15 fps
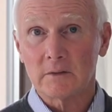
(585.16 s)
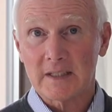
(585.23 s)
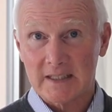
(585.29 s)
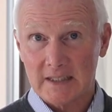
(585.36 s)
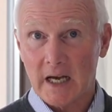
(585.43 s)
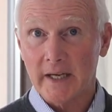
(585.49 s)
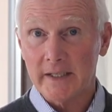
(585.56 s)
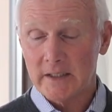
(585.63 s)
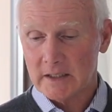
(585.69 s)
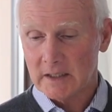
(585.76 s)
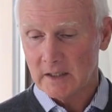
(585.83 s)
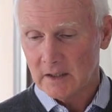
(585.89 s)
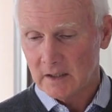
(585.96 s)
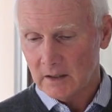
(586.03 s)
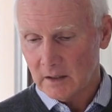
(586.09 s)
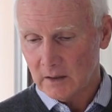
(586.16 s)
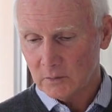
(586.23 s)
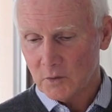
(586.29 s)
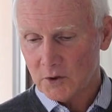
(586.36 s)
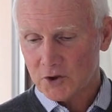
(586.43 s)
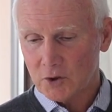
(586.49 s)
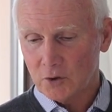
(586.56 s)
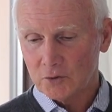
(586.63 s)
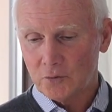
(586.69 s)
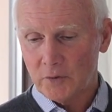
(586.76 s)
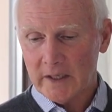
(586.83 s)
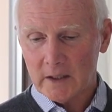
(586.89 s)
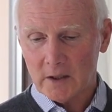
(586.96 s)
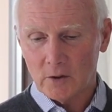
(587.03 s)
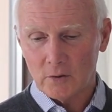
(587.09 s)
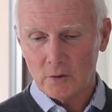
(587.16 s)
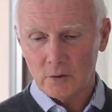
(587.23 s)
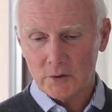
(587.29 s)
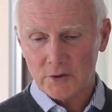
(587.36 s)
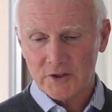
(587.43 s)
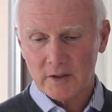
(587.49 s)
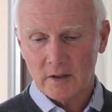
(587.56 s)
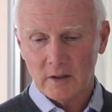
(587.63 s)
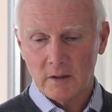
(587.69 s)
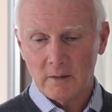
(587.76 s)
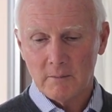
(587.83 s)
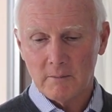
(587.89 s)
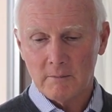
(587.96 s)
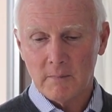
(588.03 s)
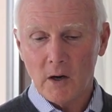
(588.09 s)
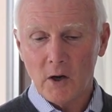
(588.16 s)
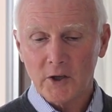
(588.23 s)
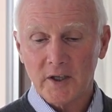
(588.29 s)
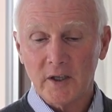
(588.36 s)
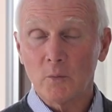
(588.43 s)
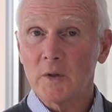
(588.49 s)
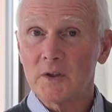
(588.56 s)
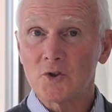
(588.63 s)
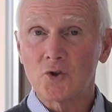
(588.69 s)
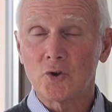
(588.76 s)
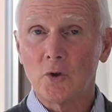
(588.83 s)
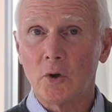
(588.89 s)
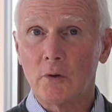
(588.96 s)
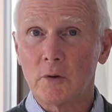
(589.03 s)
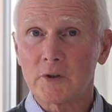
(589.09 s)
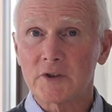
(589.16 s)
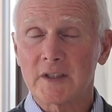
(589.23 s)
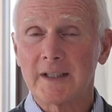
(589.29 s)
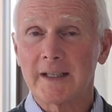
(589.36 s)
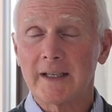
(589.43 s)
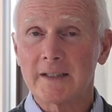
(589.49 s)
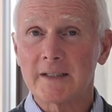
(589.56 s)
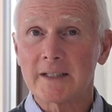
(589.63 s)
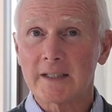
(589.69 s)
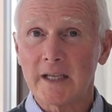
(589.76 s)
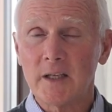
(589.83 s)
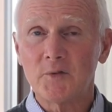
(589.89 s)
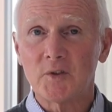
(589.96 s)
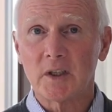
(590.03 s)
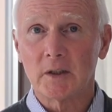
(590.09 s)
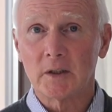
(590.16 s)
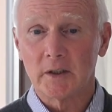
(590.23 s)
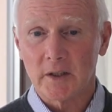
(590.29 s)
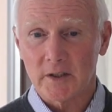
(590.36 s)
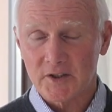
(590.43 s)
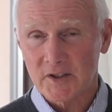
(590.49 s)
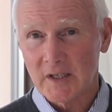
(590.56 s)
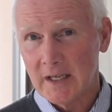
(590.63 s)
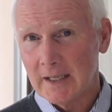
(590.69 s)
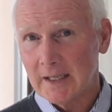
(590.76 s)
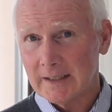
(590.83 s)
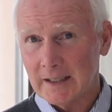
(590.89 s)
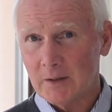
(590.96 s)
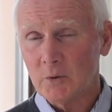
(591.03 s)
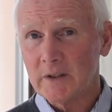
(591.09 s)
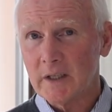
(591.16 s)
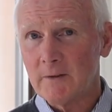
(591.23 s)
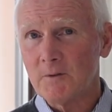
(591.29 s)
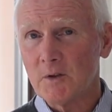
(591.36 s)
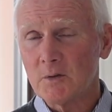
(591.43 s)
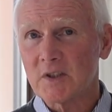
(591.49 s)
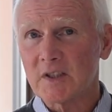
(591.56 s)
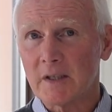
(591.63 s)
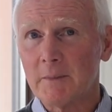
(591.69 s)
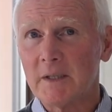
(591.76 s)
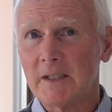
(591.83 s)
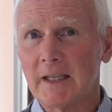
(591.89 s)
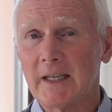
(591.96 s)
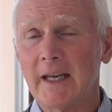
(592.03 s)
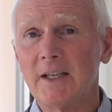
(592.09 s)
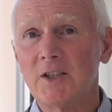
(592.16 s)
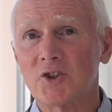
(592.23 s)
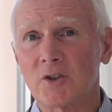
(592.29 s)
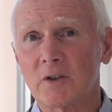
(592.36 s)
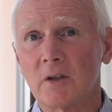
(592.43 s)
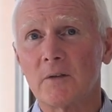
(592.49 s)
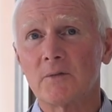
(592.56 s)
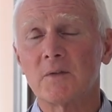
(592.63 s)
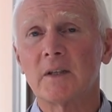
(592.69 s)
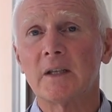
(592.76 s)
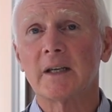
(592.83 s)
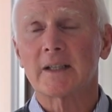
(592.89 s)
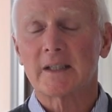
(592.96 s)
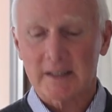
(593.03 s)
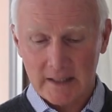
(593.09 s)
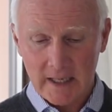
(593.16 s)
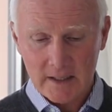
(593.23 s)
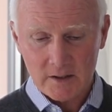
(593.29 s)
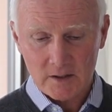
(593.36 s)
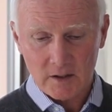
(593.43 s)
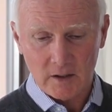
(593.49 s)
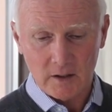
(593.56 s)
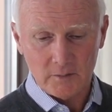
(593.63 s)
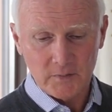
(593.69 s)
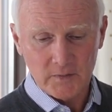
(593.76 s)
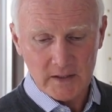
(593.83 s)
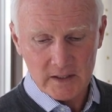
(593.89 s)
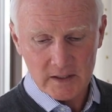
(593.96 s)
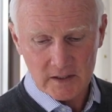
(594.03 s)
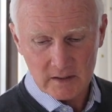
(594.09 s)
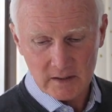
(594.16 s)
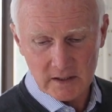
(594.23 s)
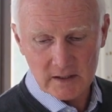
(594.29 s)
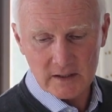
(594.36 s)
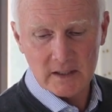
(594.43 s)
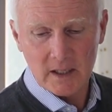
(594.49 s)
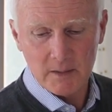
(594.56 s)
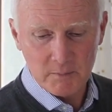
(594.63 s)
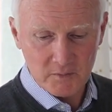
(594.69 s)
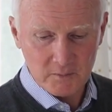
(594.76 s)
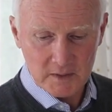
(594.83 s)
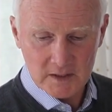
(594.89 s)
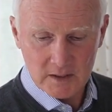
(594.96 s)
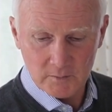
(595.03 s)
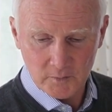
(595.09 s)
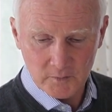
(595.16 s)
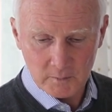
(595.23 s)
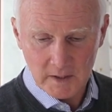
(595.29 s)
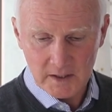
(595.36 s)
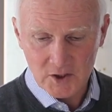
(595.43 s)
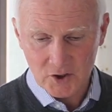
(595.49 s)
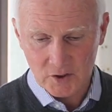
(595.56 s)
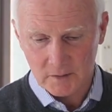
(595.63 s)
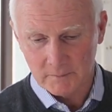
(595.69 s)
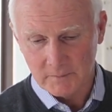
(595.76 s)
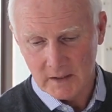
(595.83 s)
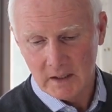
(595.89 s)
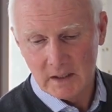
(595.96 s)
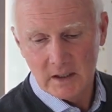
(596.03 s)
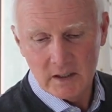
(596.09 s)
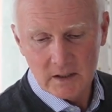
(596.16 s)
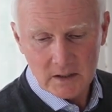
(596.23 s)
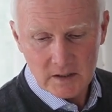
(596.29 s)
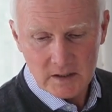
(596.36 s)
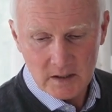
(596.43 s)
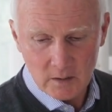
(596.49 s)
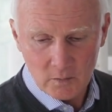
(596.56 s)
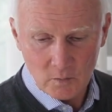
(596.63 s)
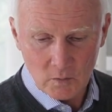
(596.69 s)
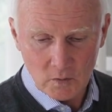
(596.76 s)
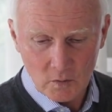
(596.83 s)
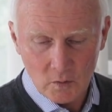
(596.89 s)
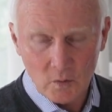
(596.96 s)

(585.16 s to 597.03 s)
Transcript: site on what's called recalls, market withdrawals and safety alerts, and that will give you some indication of the extent of this type of misinformation. So